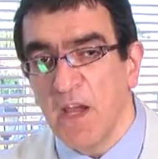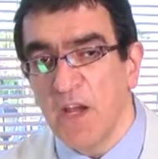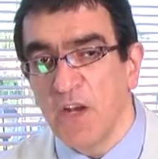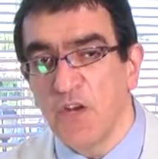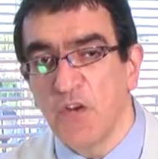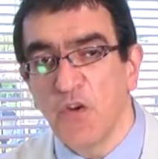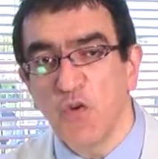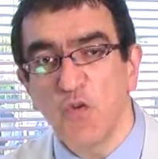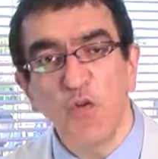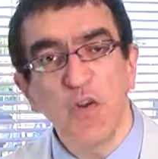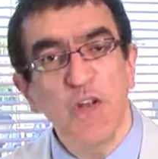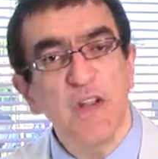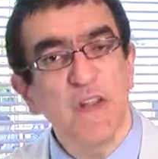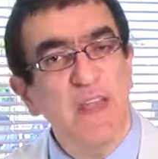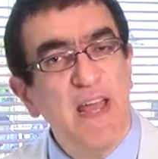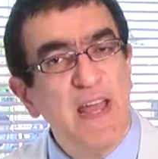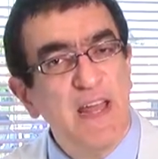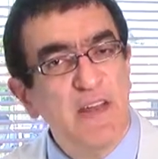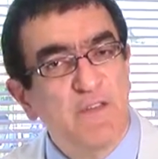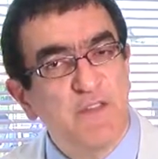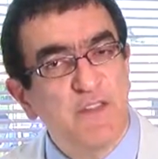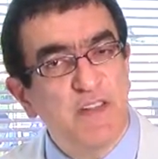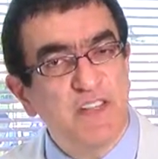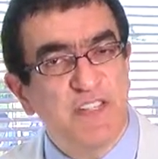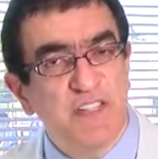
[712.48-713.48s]
During that
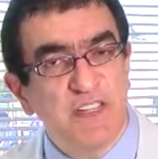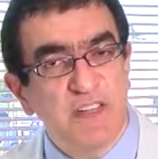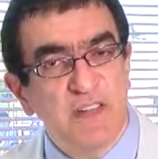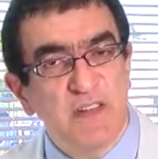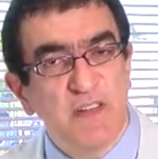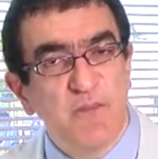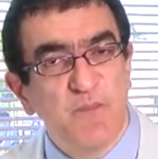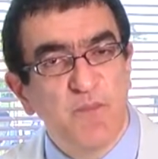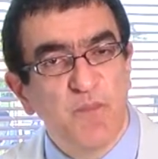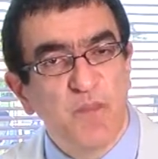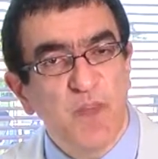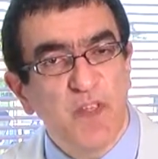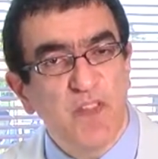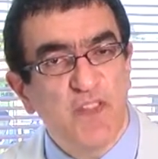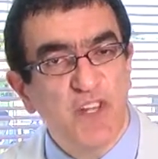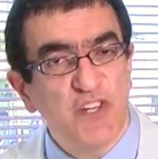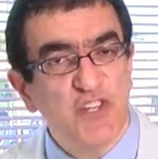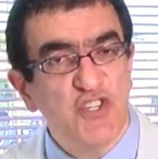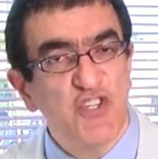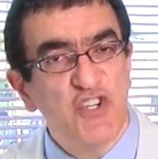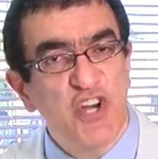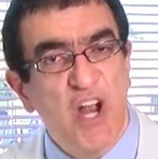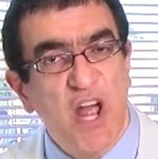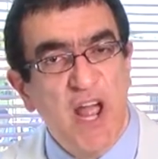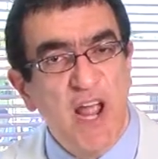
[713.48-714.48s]
visit, the
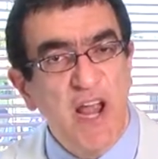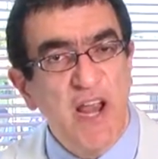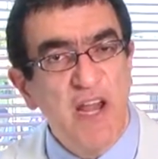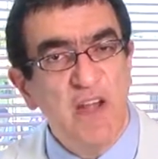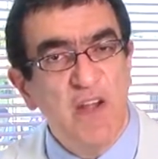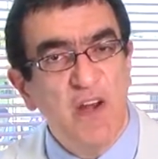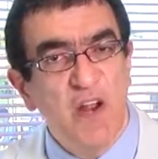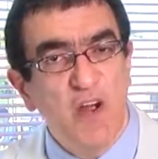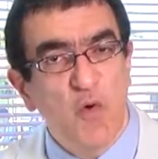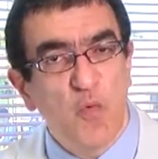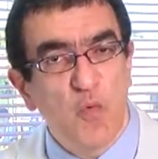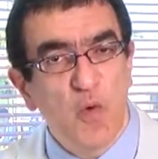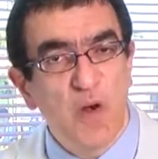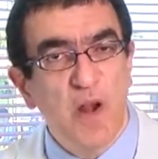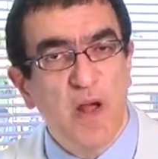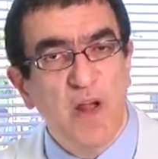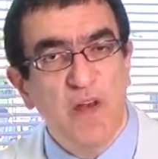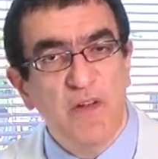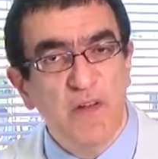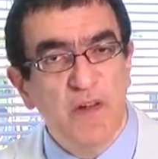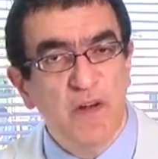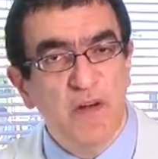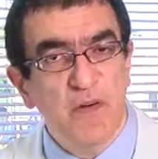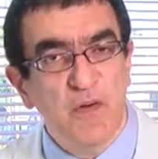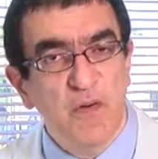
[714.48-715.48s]
child will
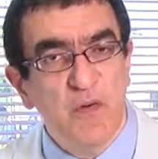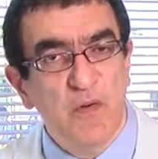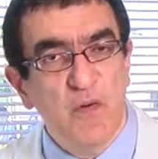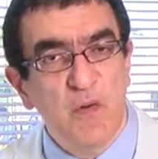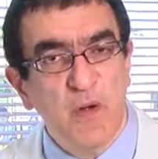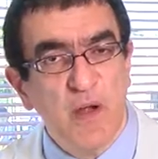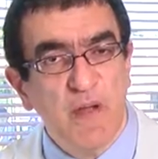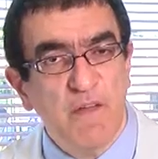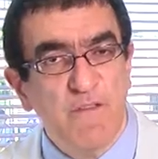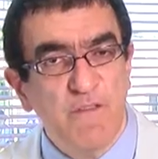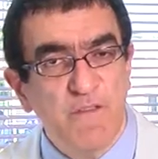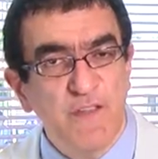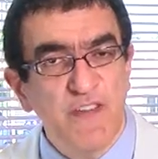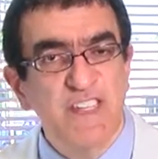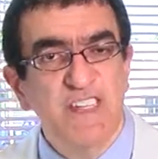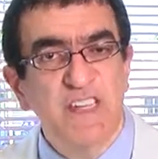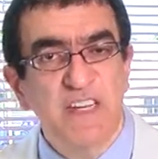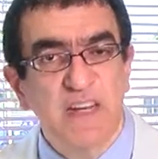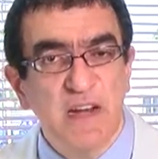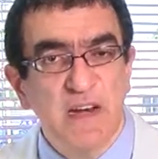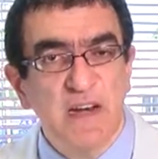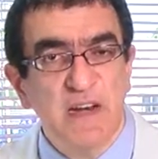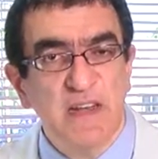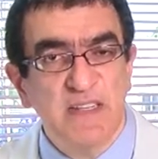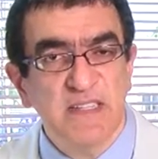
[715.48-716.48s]
undergo a
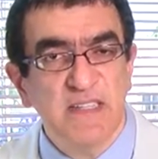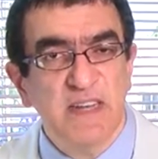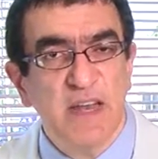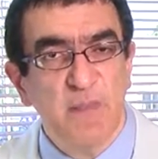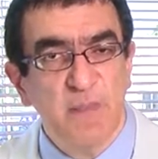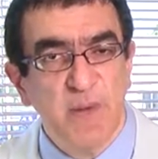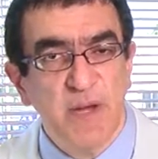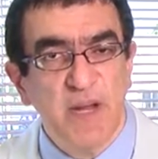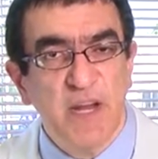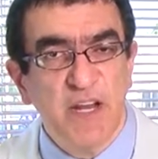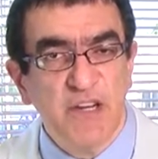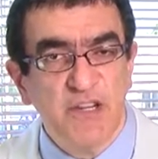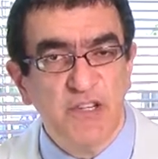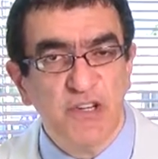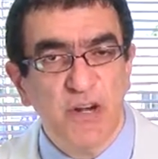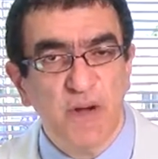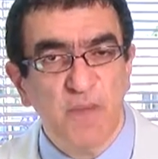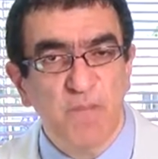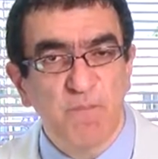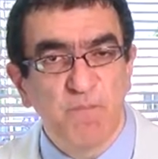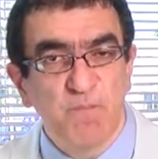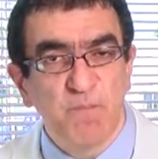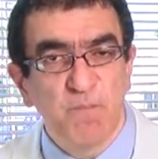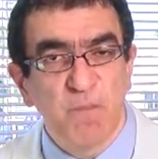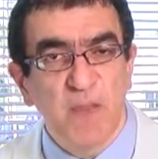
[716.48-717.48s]
physical examination
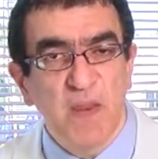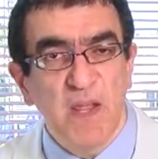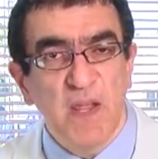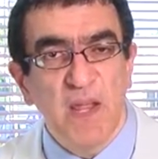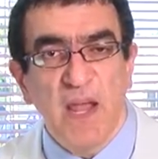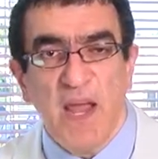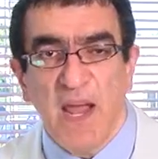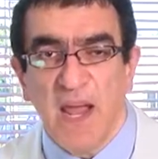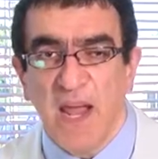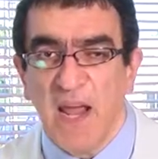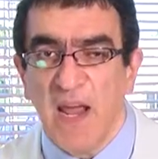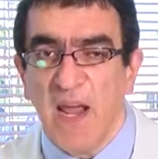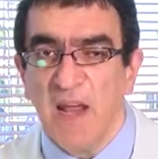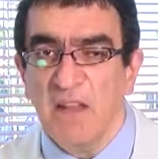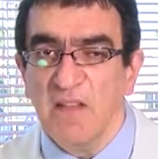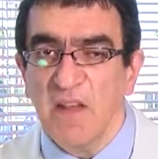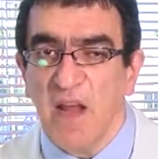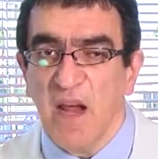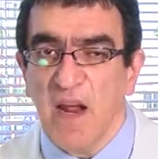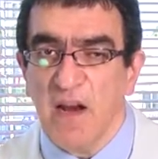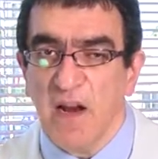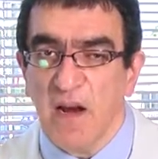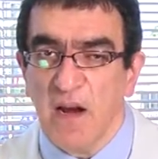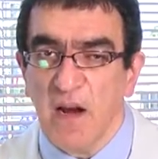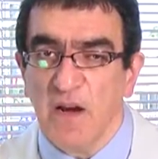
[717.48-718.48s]
and
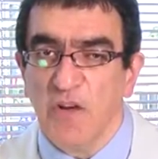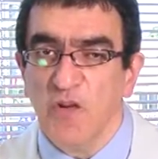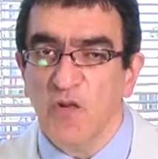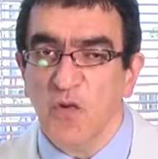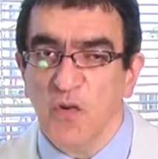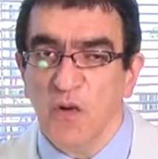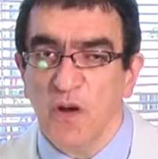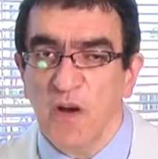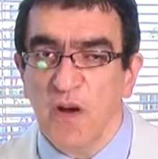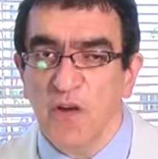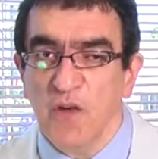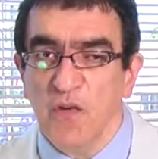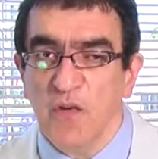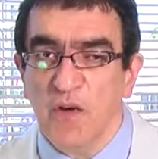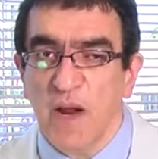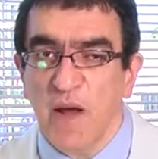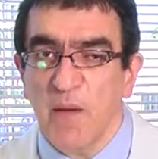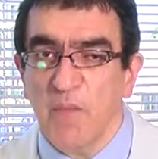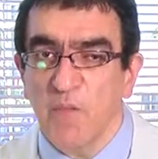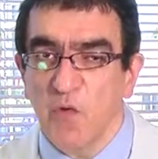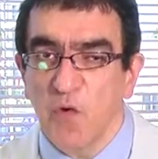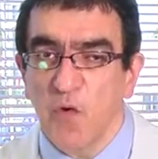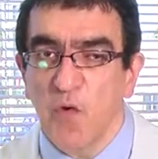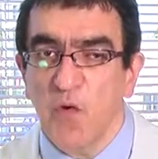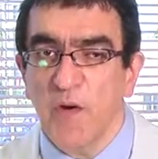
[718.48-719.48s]
an electrocardiogram
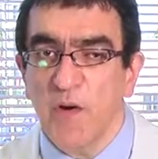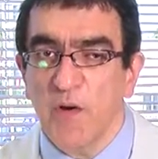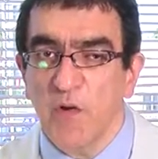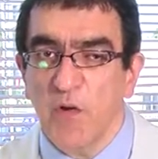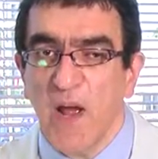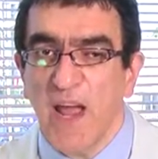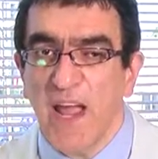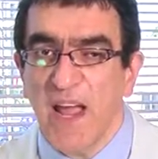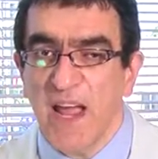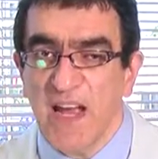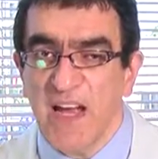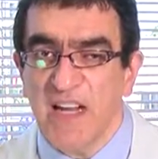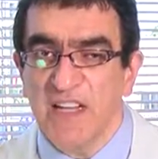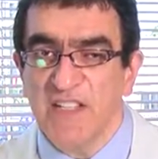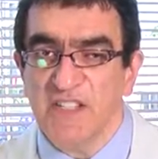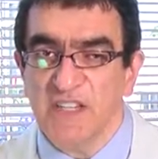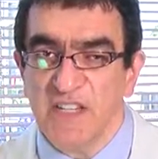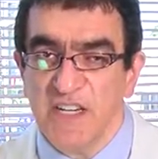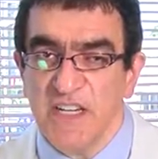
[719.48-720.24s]
known as